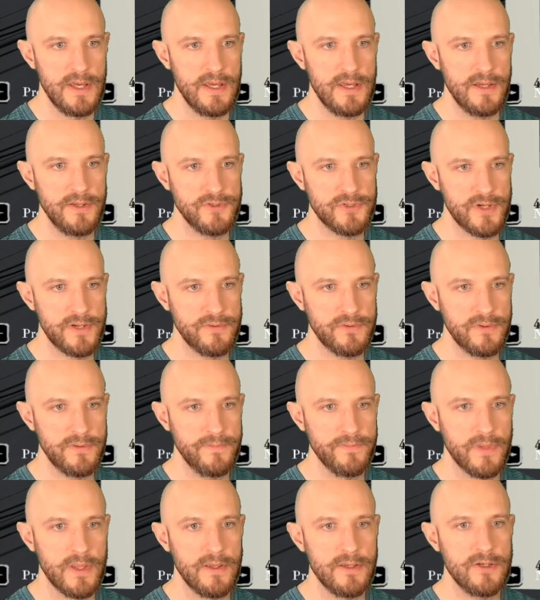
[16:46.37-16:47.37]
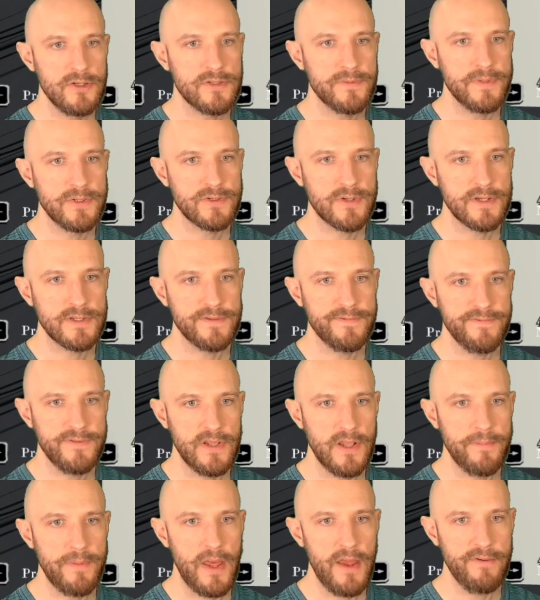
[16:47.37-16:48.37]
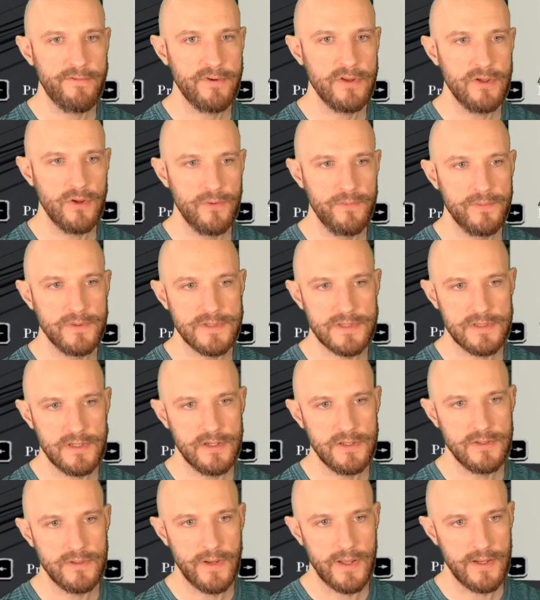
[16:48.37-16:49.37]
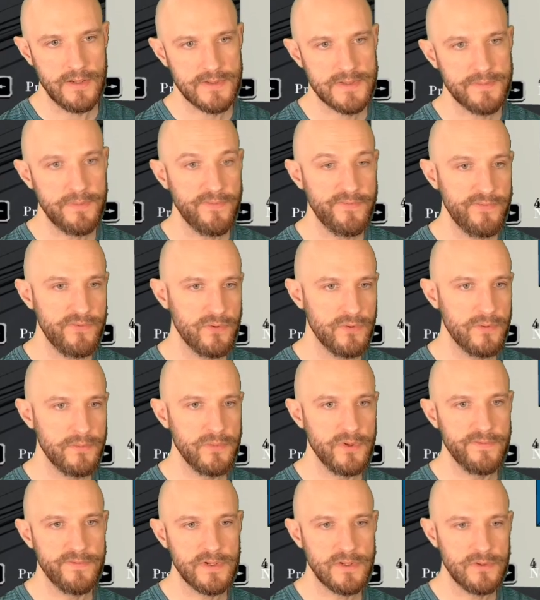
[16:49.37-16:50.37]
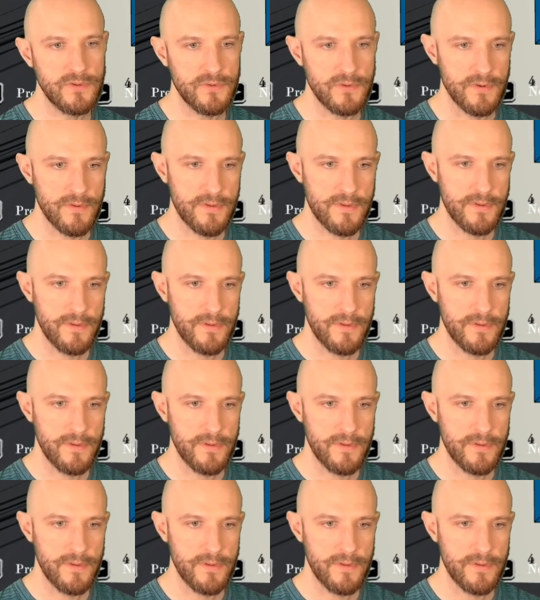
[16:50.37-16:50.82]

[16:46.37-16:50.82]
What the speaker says: In general, you should be trying to fill up every open slot in your house before moving north.